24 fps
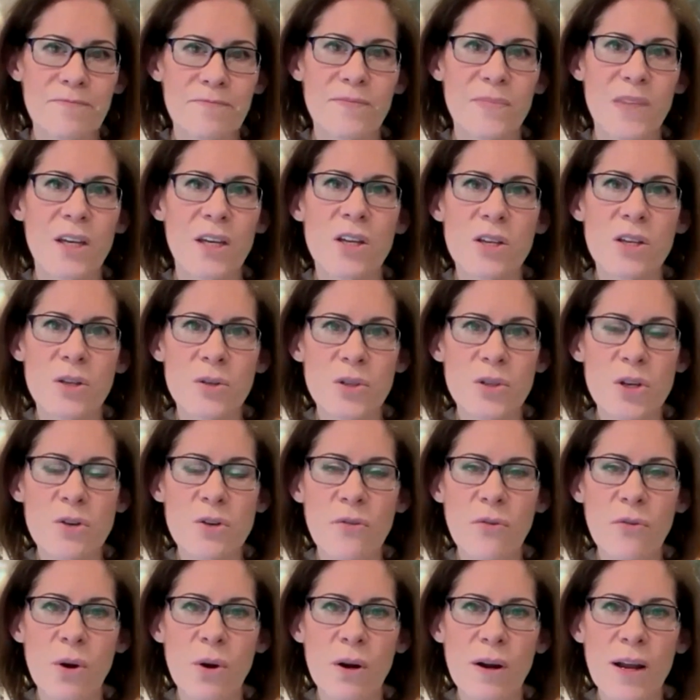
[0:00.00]
They can use it
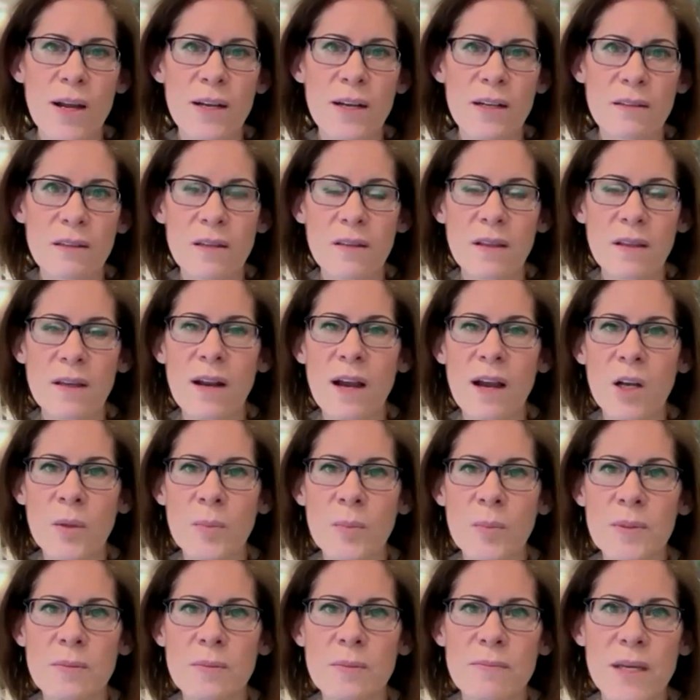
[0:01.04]
for anything that
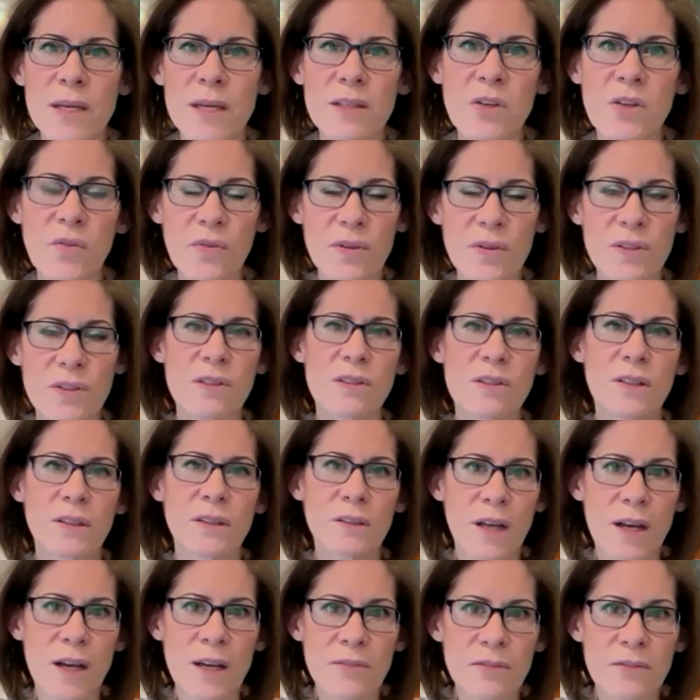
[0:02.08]
helps make a difference in their
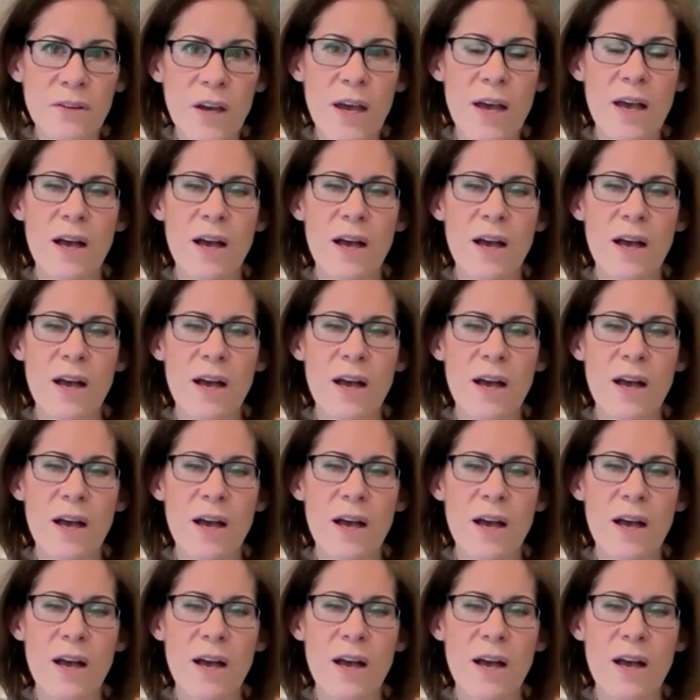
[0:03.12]
life.